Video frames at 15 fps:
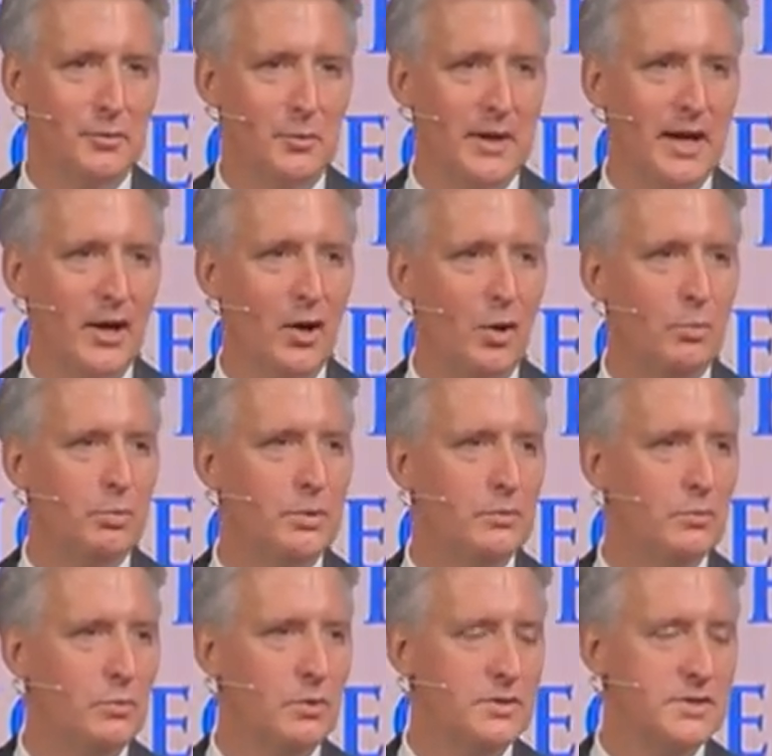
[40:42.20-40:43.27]
what I hope
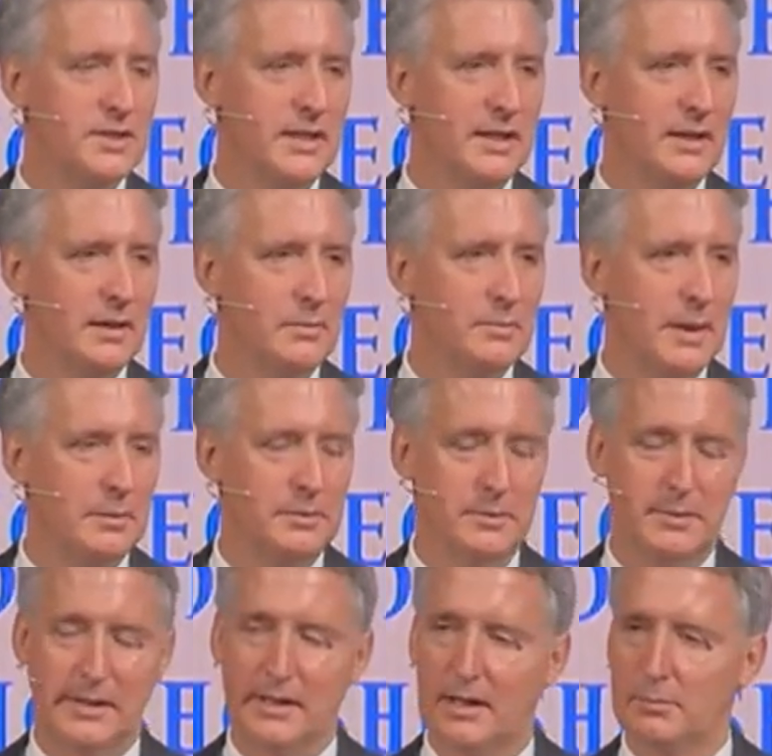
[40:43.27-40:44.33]
we'll see be able to
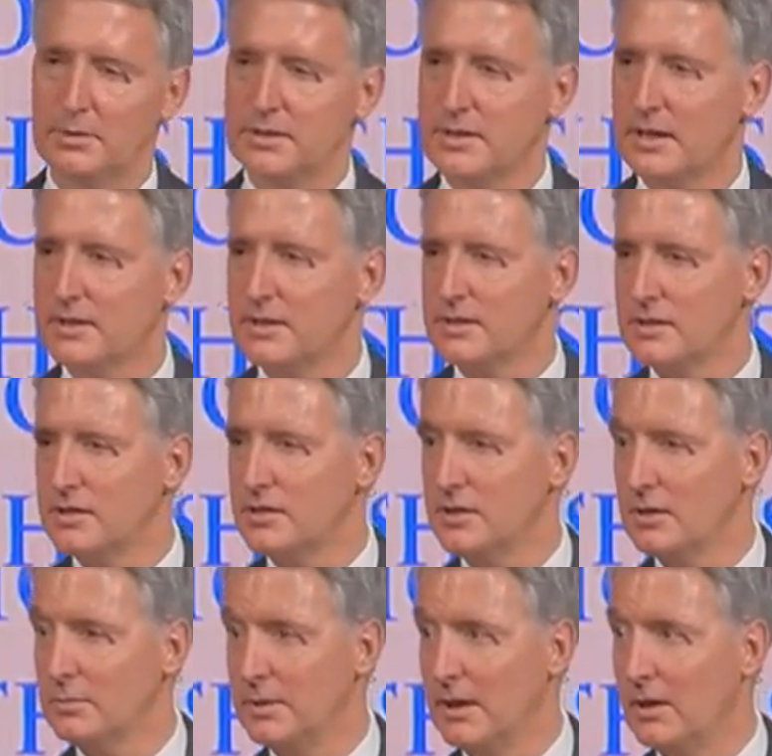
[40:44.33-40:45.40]
be accomplished, not just this
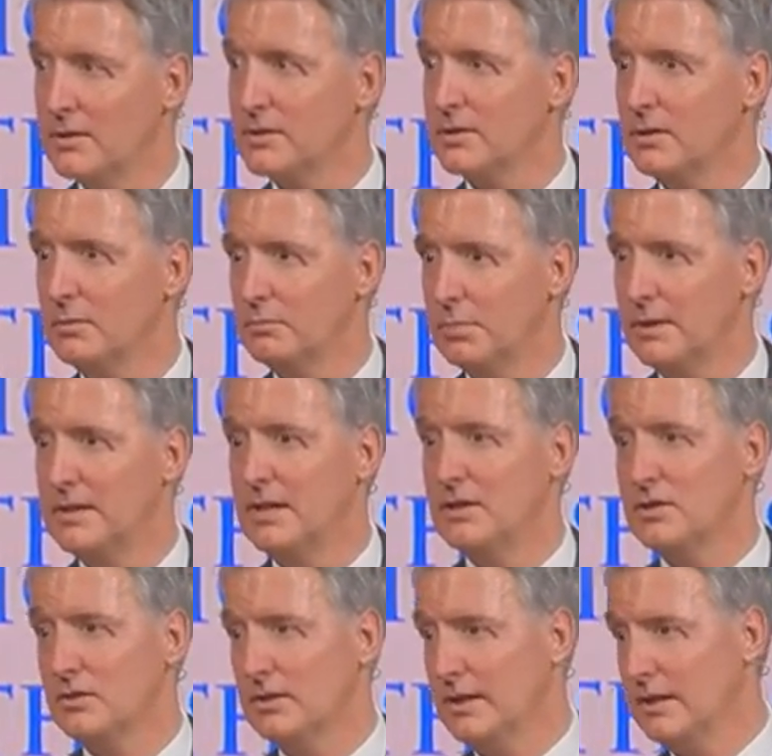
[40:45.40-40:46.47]
year, but also
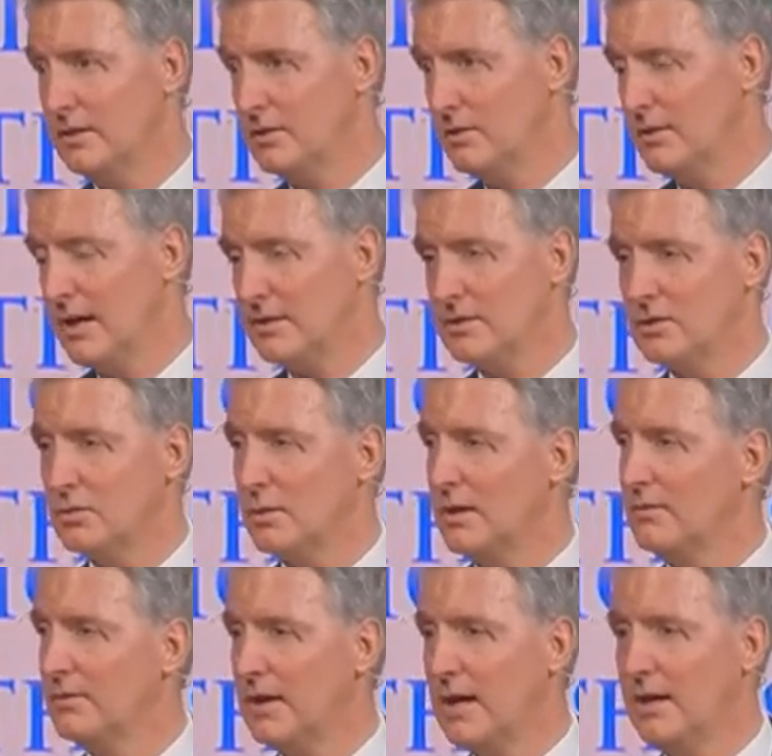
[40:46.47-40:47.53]
potentially in
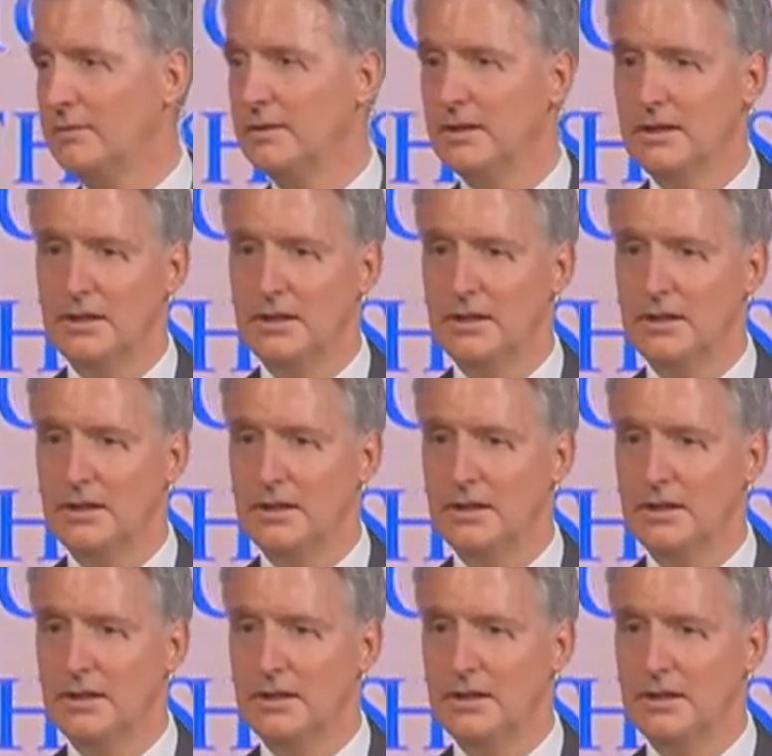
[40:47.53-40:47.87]
2025,